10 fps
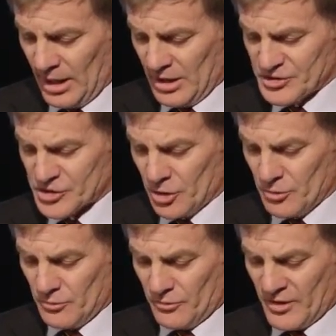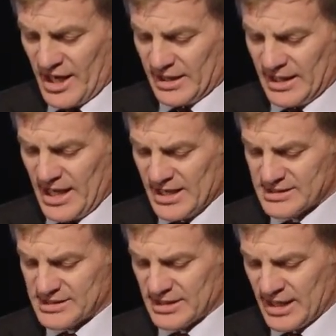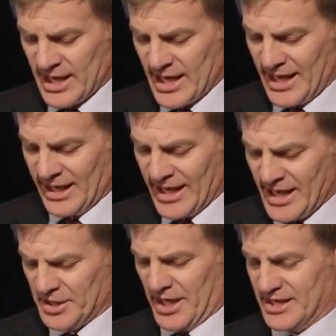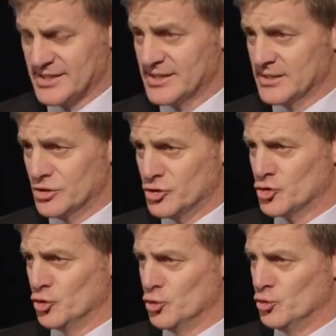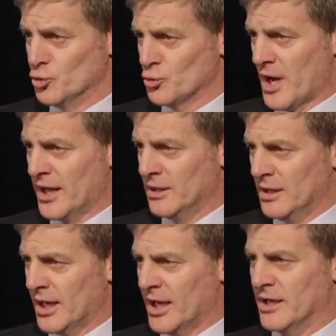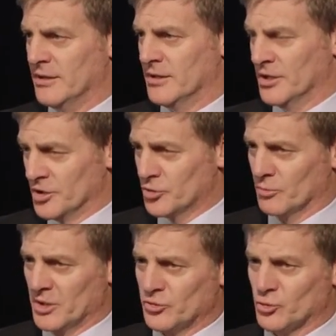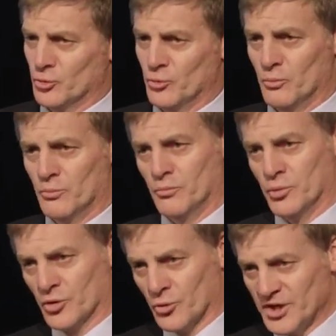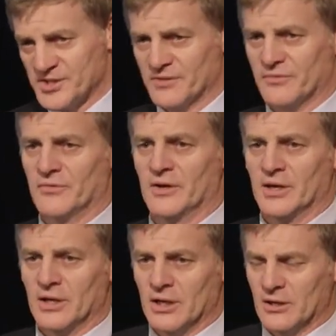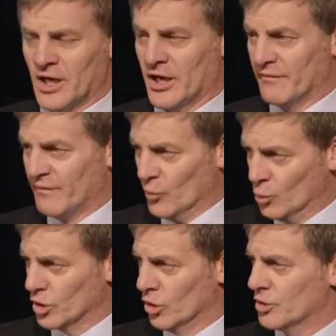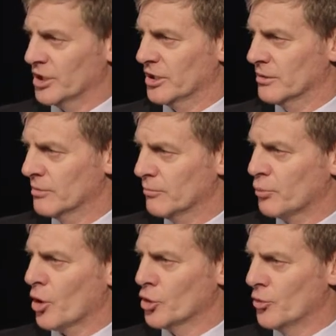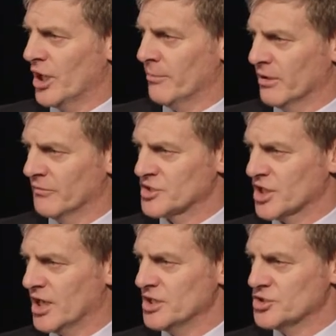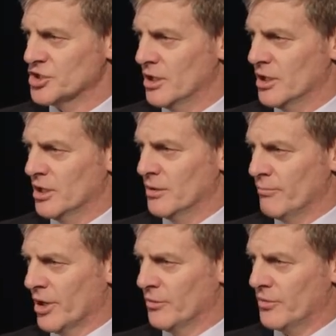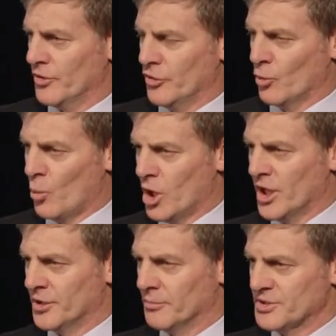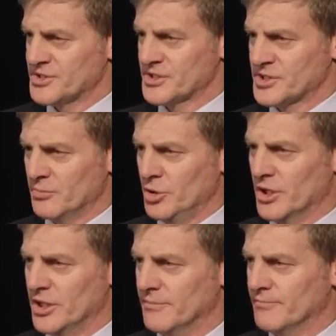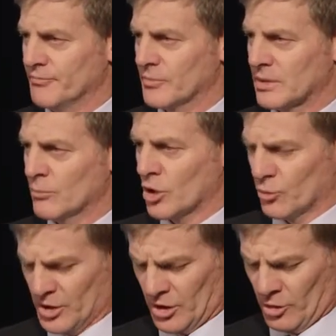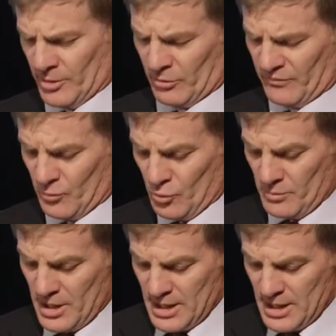So that has allowed us to run an incremental, progressive, forward-looking program of change, both in the wider business community, microeconomic reform,